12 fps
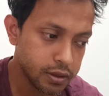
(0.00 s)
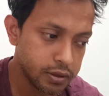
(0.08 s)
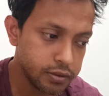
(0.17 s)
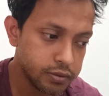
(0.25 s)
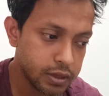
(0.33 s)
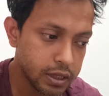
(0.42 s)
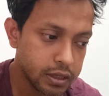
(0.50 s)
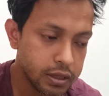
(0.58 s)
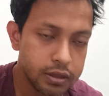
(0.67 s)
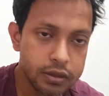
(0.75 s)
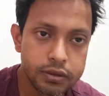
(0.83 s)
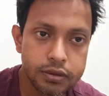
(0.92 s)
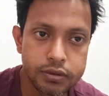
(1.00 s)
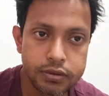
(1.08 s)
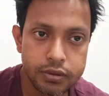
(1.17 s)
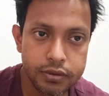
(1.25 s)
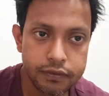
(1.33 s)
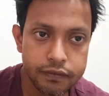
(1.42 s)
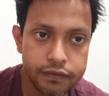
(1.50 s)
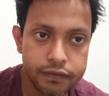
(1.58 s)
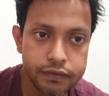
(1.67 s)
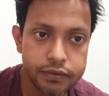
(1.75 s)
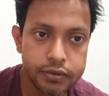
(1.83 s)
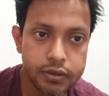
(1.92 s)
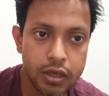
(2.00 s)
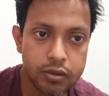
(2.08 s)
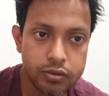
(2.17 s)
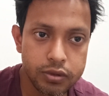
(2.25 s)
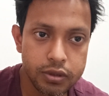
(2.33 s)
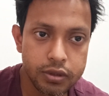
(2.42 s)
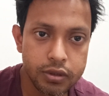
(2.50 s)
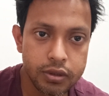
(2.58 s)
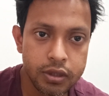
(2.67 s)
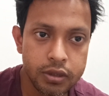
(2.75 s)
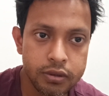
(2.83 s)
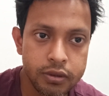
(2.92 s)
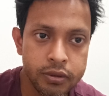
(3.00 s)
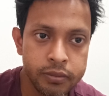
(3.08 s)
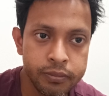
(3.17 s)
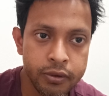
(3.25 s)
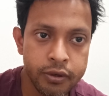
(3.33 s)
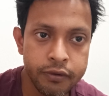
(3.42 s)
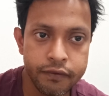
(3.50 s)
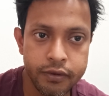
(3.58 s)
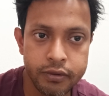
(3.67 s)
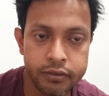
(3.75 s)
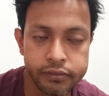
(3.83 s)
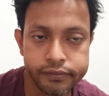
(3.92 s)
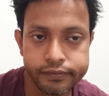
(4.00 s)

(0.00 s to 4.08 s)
you get another sort of outlook or another point of view